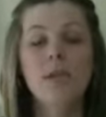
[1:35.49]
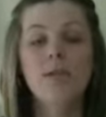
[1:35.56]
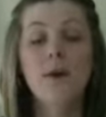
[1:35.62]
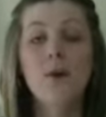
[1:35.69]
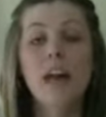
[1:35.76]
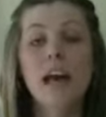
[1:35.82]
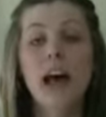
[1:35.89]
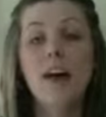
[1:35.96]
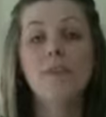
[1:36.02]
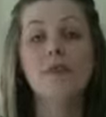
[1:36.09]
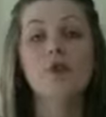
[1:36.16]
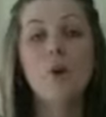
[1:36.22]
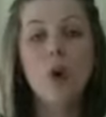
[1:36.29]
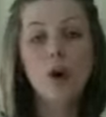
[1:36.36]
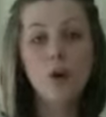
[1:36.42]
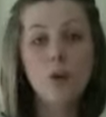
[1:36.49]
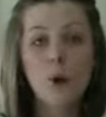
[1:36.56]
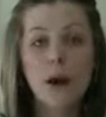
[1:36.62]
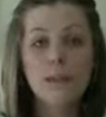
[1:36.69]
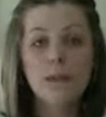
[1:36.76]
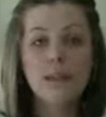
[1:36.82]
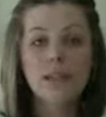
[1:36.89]
You want to have your
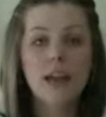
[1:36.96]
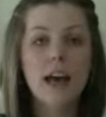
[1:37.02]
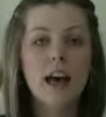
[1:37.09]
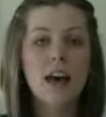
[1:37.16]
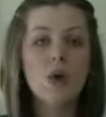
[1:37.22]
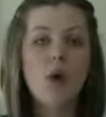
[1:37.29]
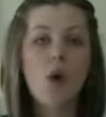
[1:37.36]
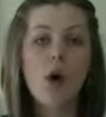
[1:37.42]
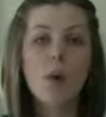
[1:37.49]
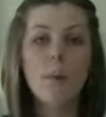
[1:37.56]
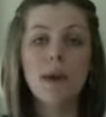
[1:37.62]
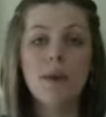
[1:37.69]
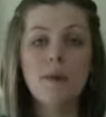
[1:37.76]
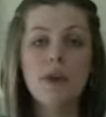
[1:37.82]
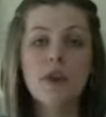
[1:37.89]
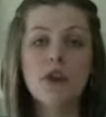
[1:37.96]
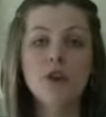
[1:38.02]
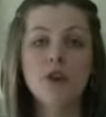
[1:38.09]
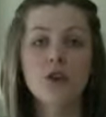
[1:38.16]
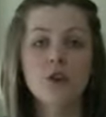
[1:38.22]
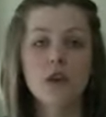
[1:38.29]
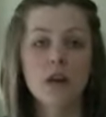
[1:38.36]
website or
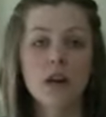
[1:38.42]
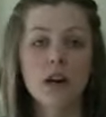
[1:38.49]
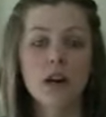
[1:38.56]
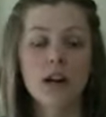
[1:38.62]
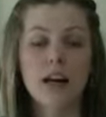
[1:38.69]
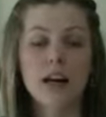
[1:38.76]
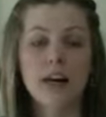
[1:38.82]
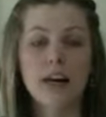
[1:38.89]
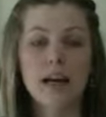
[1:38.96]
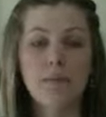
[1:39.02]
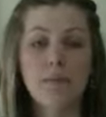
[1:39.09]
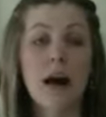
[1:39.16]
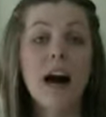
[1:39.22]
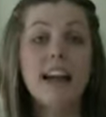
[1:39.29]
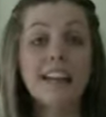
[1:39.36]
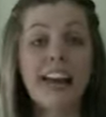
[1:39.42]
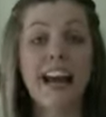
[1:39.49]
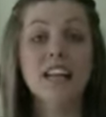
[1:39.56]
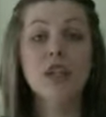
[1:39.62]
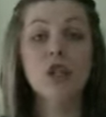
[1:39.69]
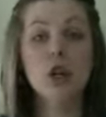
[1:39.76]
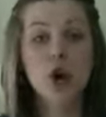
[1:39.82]
maybe your
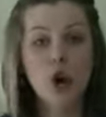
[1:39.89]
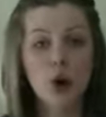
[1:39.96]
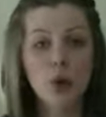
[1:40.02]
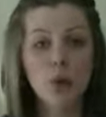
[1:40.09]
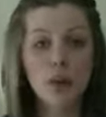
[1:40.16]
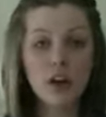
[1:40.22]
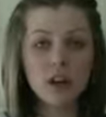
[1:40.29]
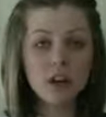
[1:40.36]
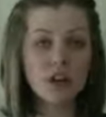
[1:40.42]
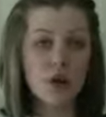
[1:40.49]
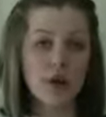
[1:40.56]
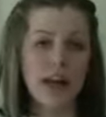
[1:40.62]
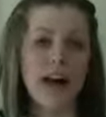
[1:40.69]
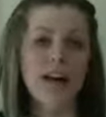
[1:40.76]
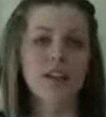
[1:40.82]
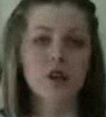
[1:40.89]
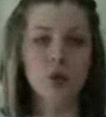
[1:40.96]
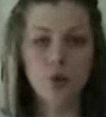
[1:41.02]
podcast artwork, so it has